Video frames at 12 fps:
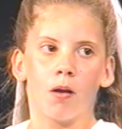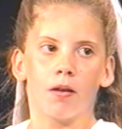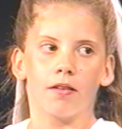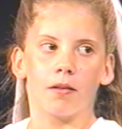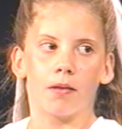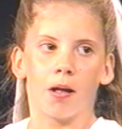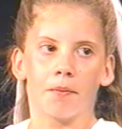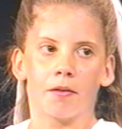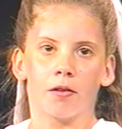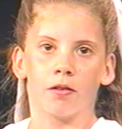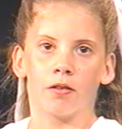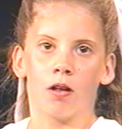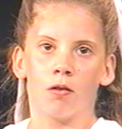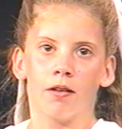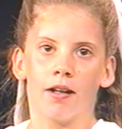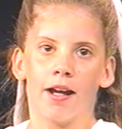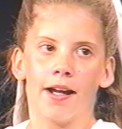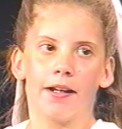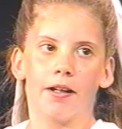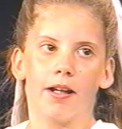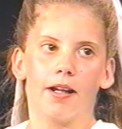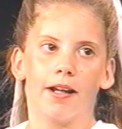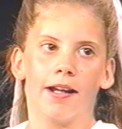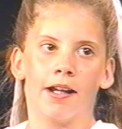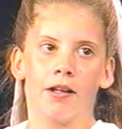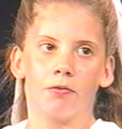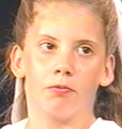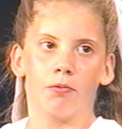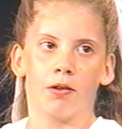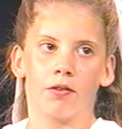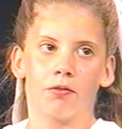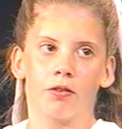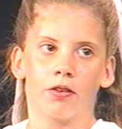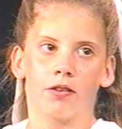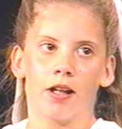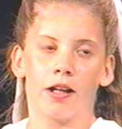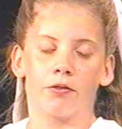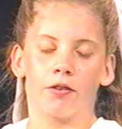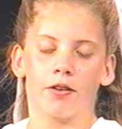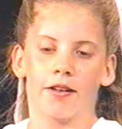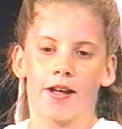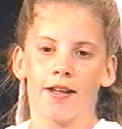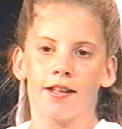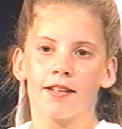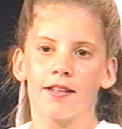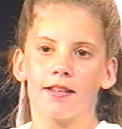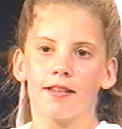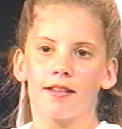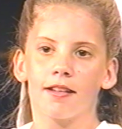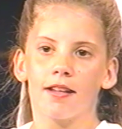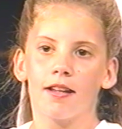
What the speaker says: sometimes goes low at night, and if we're studying for tests,